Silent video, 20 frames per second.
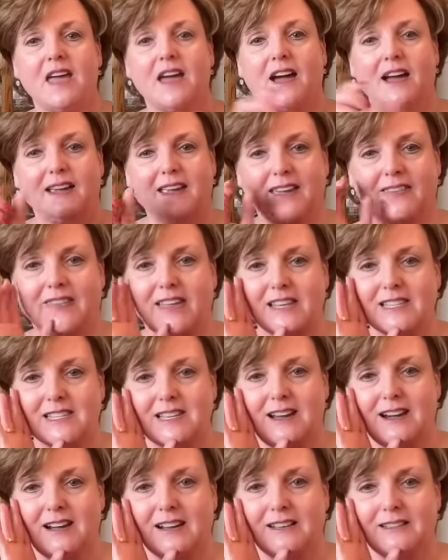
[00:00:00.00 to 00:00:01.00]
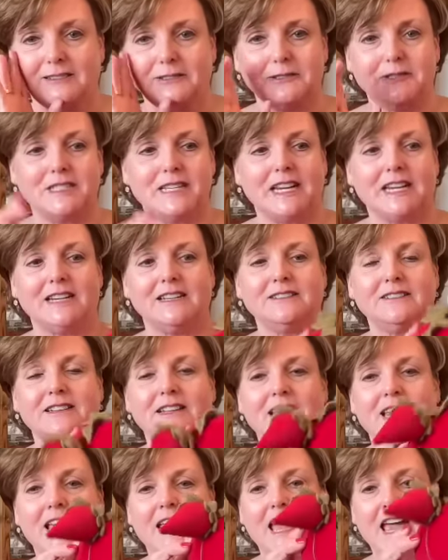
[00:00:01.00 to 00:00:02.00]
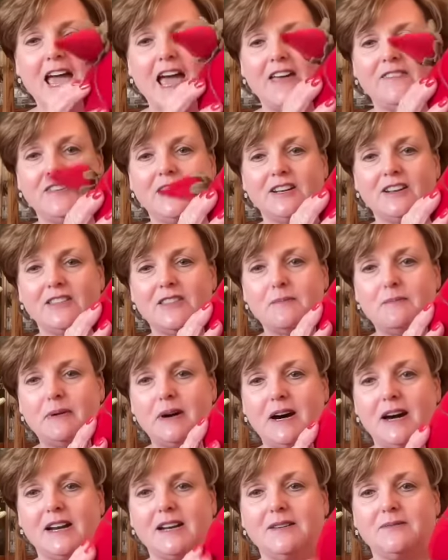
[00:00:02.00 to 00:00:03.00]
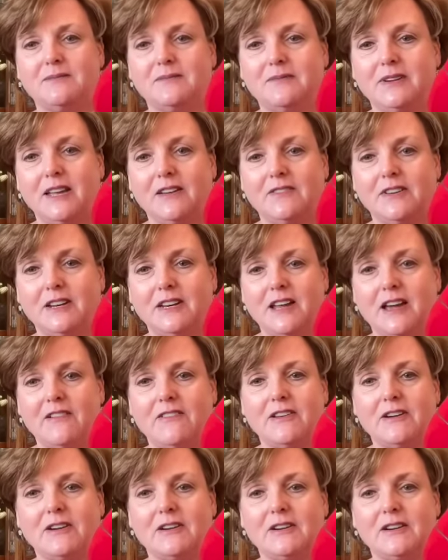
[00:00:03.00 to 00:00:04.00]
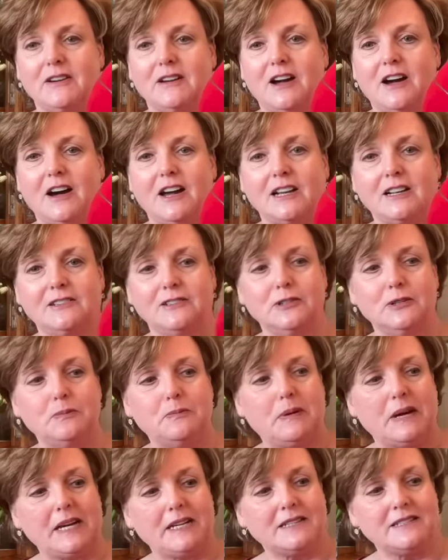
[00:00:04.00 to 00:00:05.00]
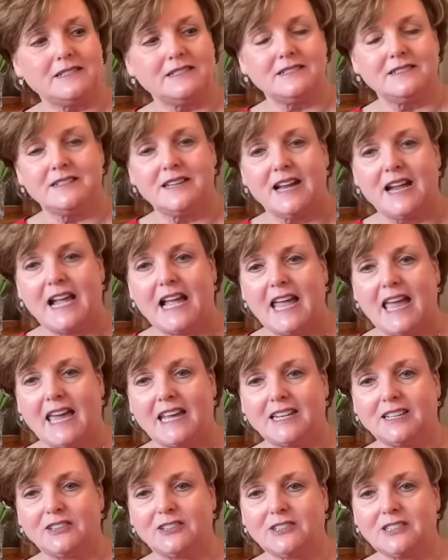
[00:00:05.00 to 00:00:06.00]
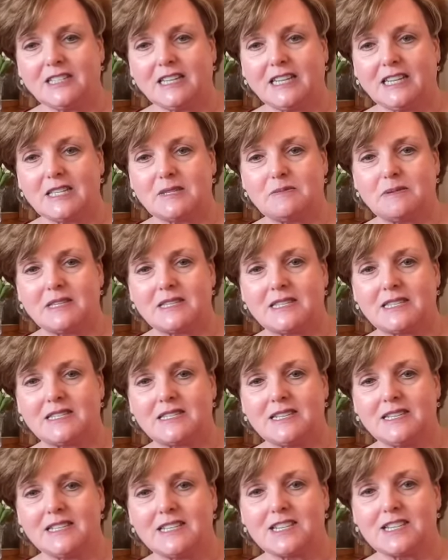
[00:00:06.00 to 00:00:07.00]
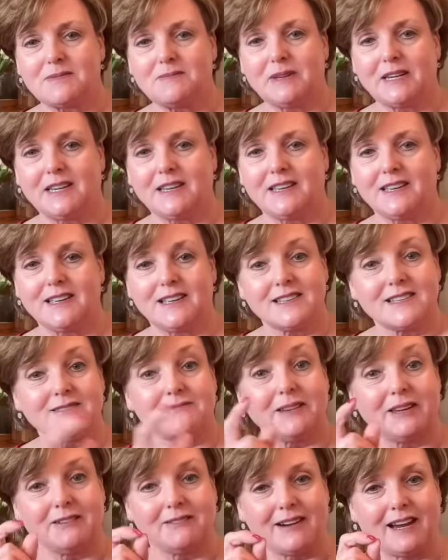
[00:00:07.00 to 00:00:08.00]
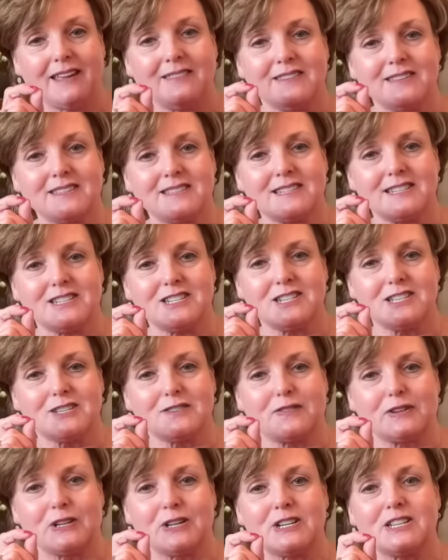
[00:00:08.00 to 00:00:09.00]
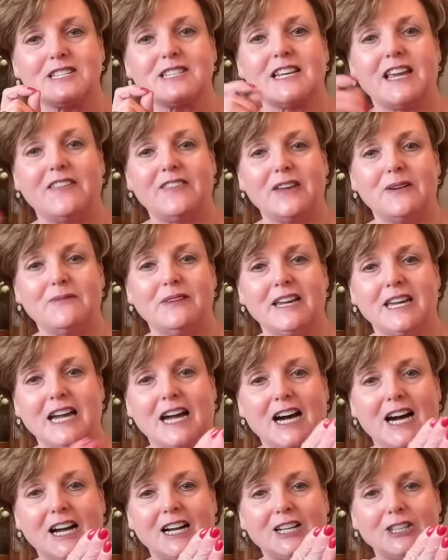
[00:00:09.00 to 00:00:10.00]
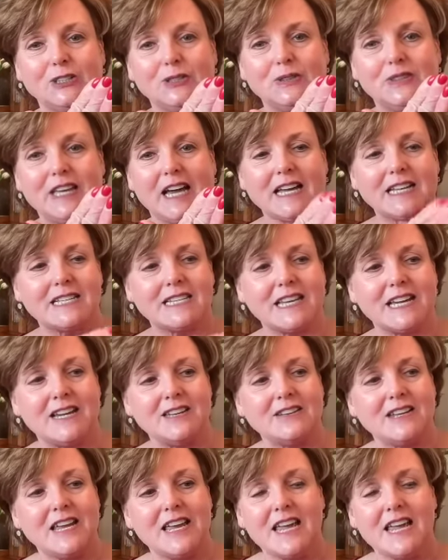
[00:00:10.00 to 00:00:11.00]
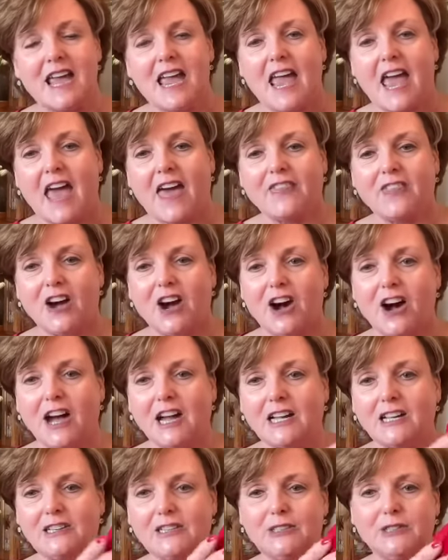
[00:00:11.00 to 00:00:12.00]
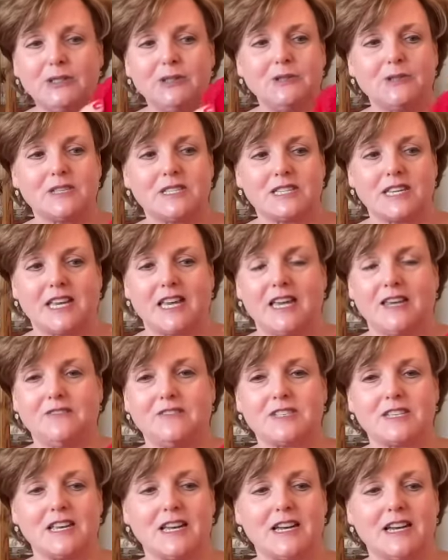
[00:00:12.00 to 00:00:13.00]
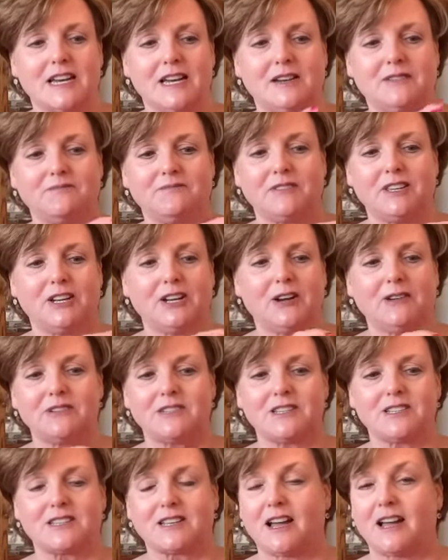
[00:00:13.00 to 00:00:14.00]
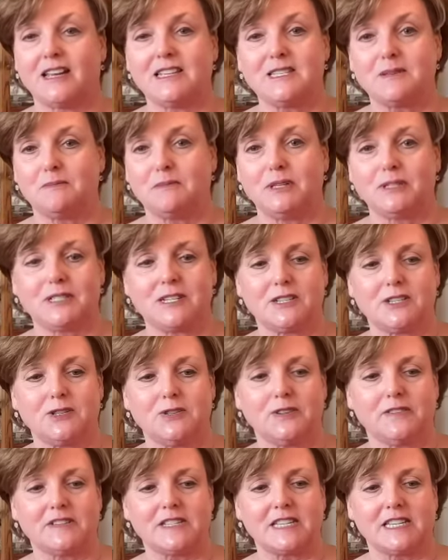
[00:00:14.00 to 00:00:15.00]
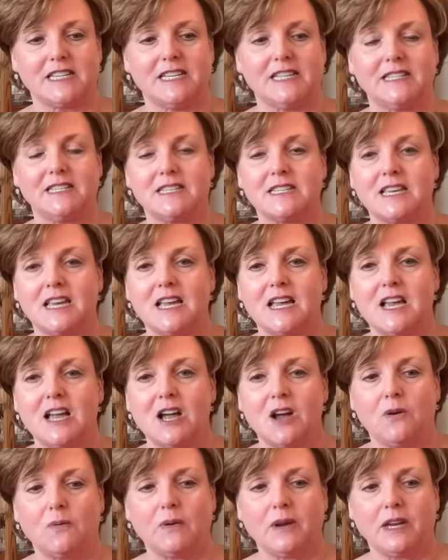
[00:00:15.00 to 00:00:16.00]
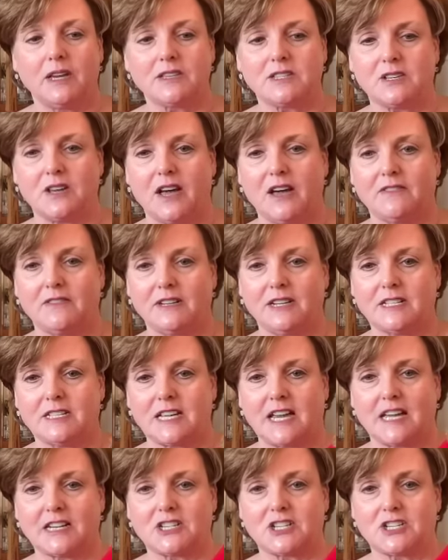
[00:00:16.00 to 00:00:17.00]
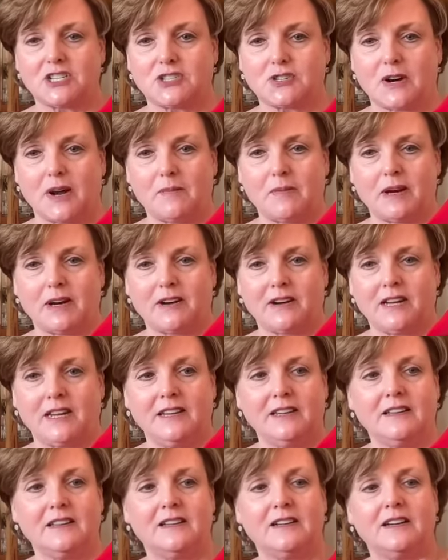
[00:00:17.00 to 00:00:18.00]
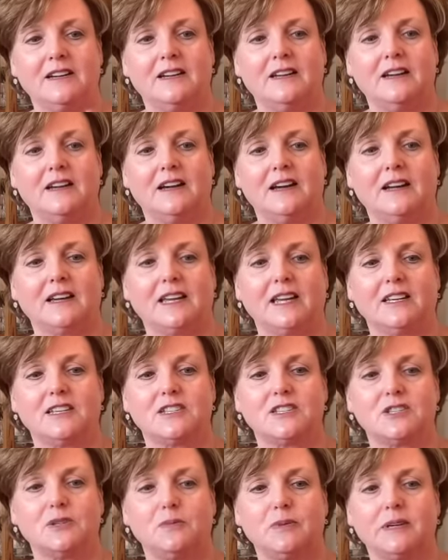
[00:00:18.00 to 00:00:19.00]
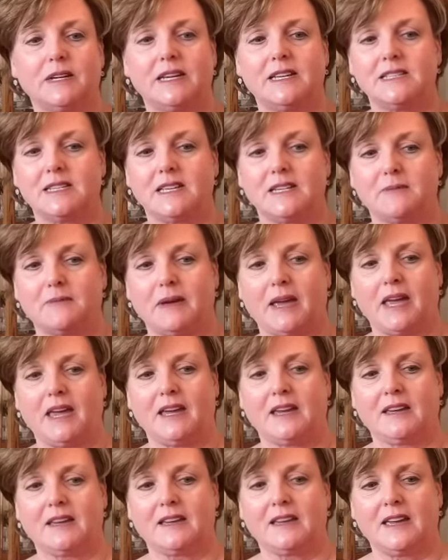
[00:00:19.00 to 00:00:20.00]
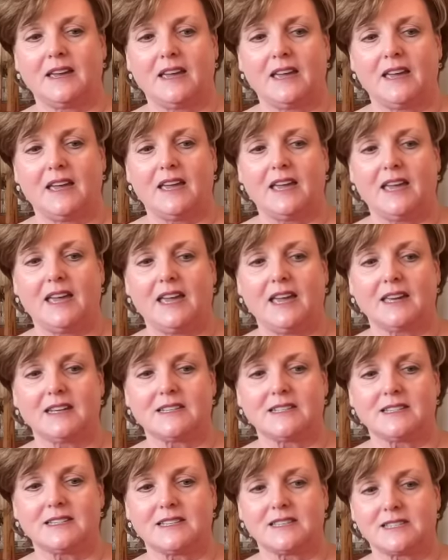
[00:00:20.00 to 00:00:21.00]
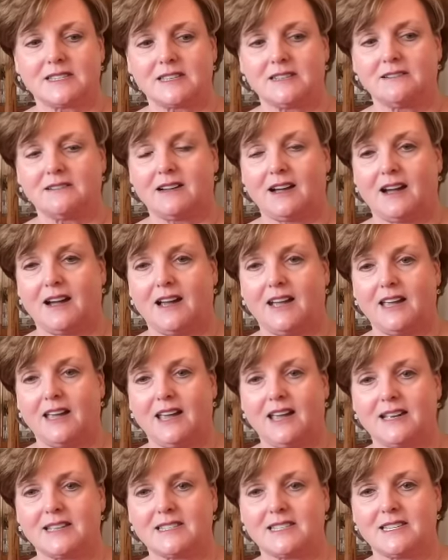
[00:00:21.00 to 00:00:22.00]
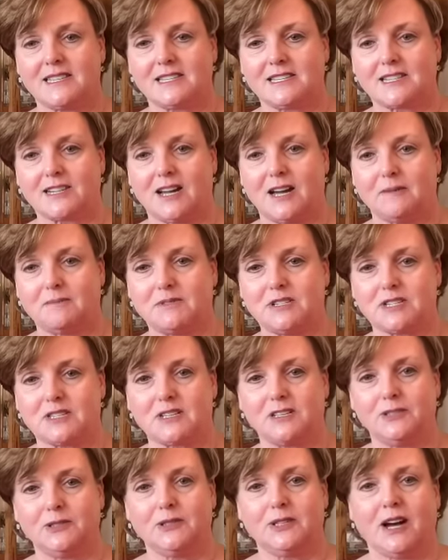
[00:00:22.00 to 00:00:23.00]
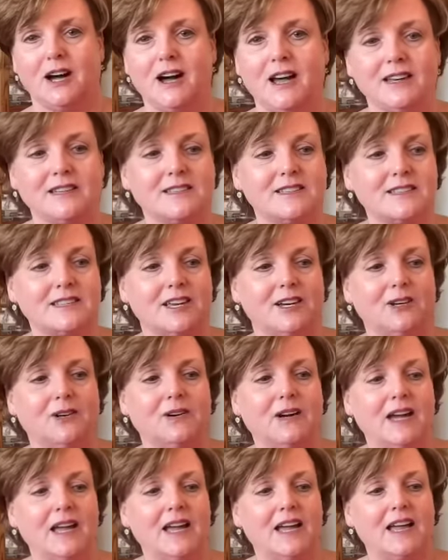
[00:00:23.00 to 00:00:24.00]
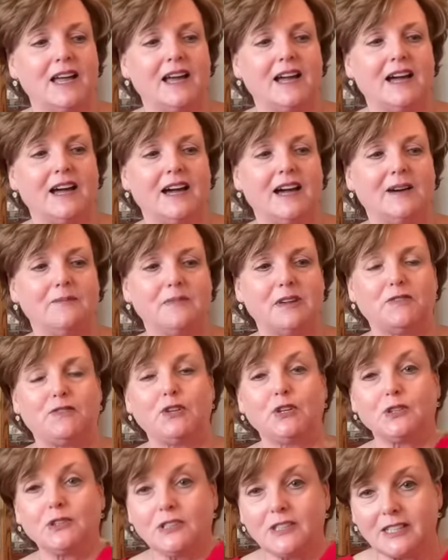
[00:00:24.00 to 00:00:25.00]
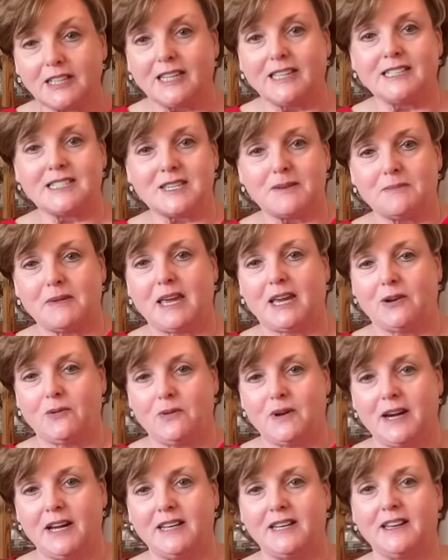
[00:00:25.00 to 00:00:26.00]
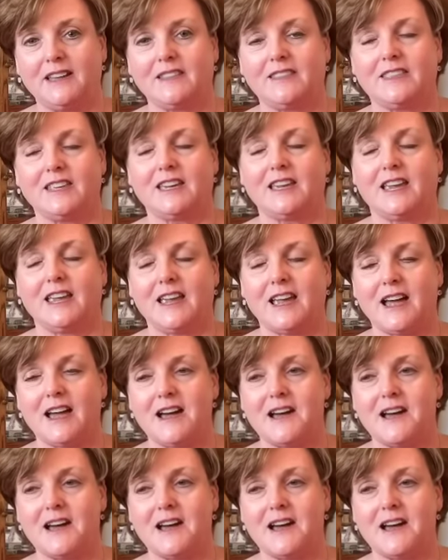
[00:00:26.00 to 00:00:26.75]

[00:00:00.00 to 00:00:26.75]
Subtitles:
Again, that's hot glued down. And then on the bottom, we have another hot glue button. And it looks like it's been stitched because we ran the stitches first and then we hot glued that down. And the hot glue saves, it just hides a multitude of sins. We also have an attached strawberry. Again, super easy to make. And this little guy has his top just glued on. So if you're looking to make one, the